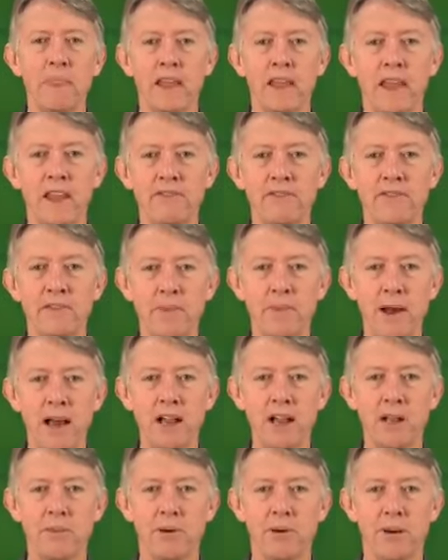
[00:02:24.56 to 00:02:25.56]
if the
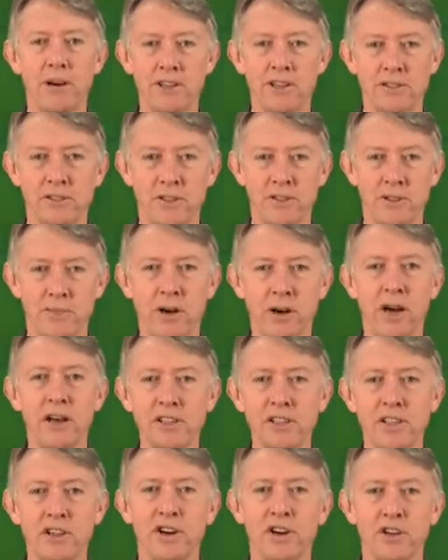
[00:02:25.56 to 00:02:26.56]
market price, the
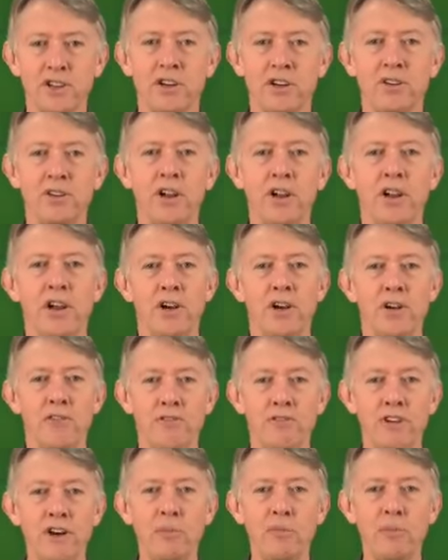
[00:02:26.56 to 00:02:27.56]
price at auction,
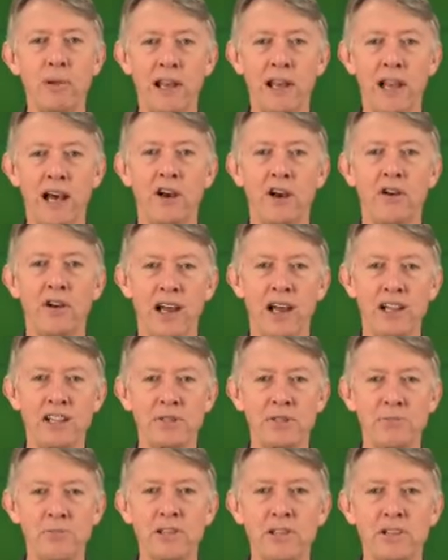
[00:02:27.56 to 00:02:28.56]
fell below a
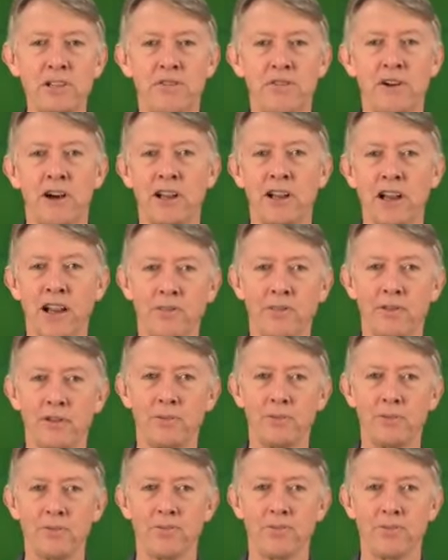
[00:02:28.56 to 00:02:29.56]
specified
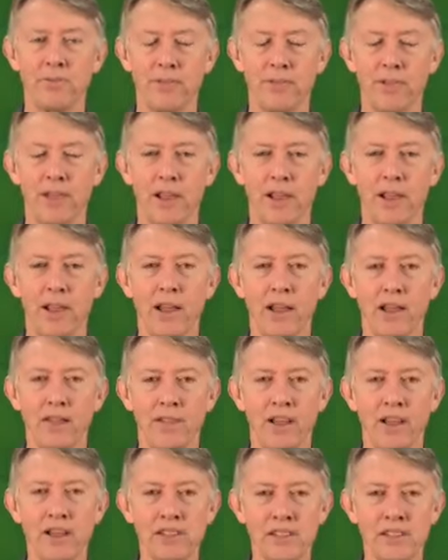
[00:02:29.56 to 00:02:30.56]
level.
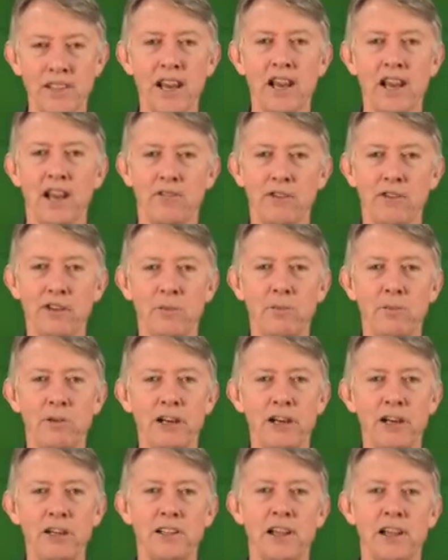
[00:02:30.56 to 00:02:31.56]
They set a floor
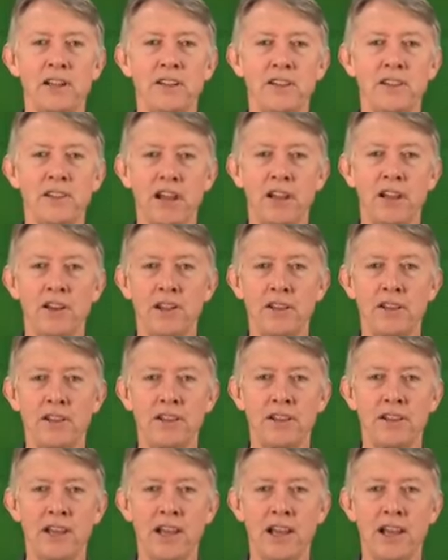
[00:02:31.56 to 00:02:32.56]
price, and then
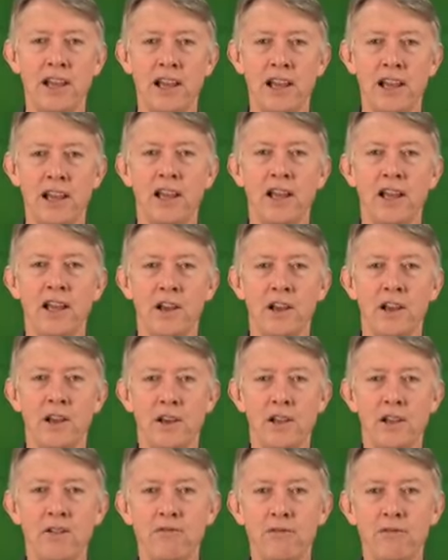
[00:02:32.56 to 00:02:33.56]
they
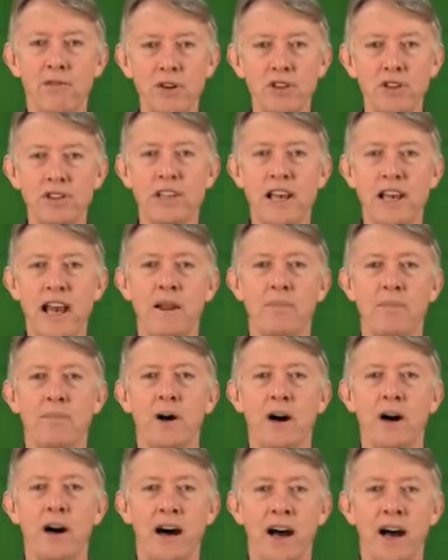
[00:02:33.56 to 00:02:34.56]
enforced that
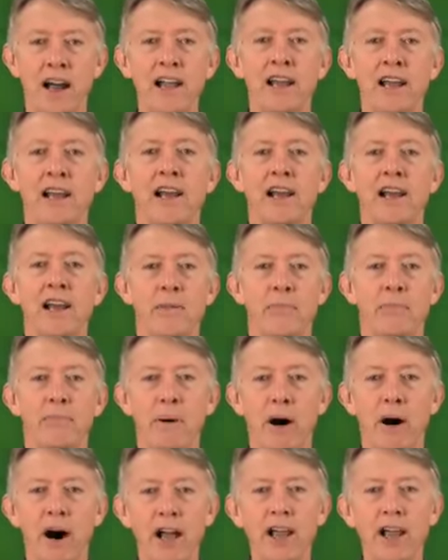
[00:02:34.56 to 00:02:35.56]
by
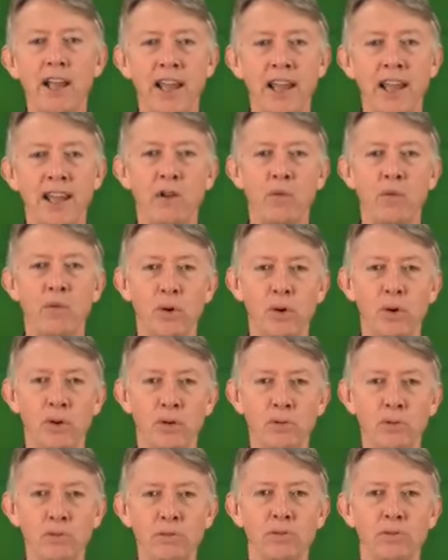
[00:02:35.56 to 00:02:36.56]
buying any
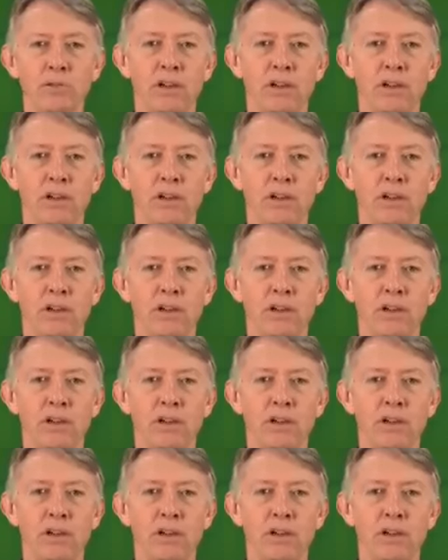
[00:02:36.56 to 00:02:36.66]
wool